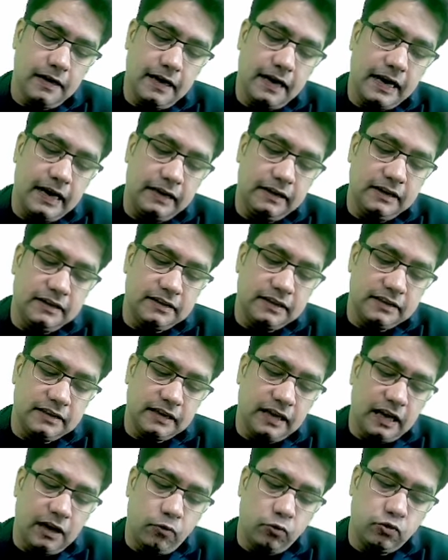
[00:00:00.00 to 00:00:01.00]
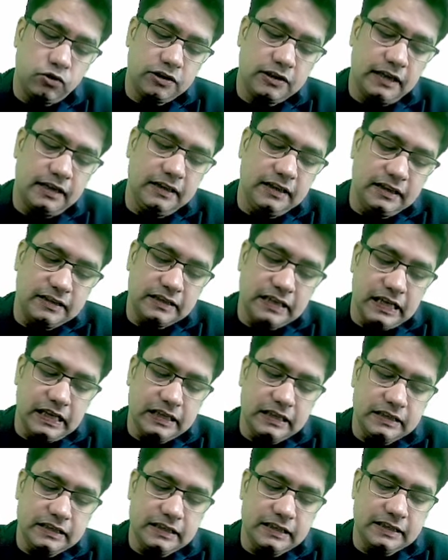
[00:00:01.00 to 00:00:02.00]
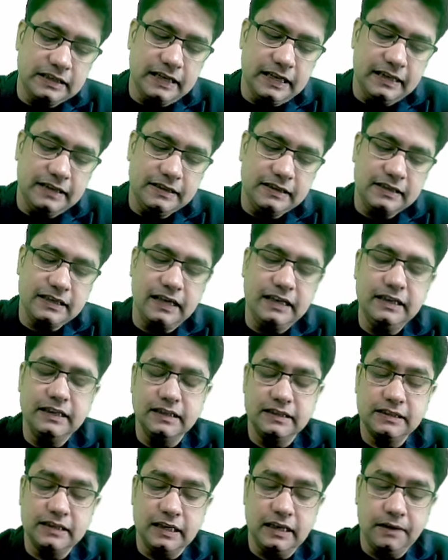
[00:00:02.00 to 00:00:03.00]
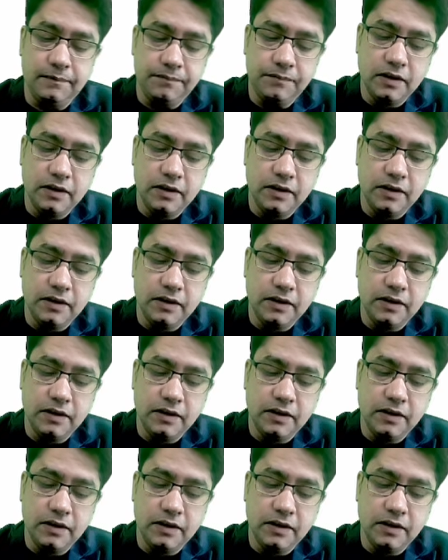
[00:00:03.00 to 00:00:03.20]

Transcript: and this is outside the cell, this is inside the cell.